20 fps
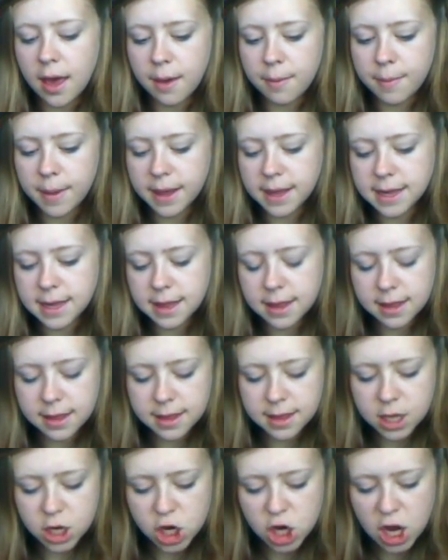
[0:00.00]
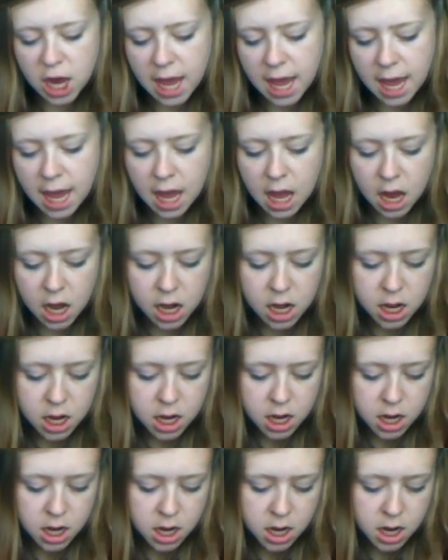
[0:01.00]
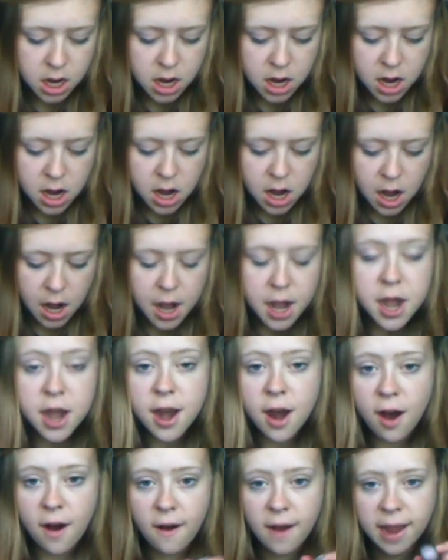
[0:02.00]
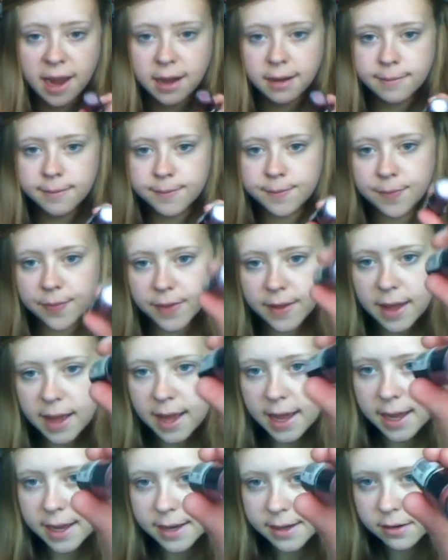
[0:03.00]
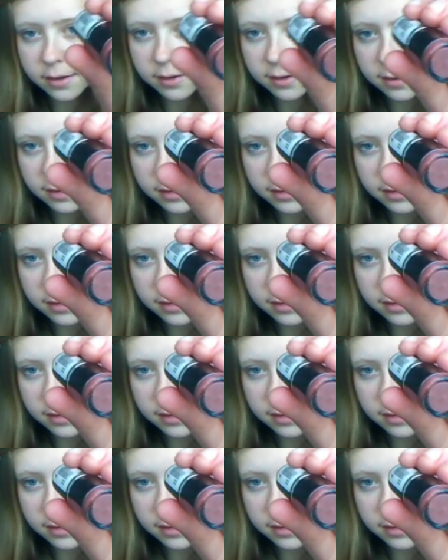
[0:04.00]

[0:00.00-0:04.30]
It's in the shade 9, and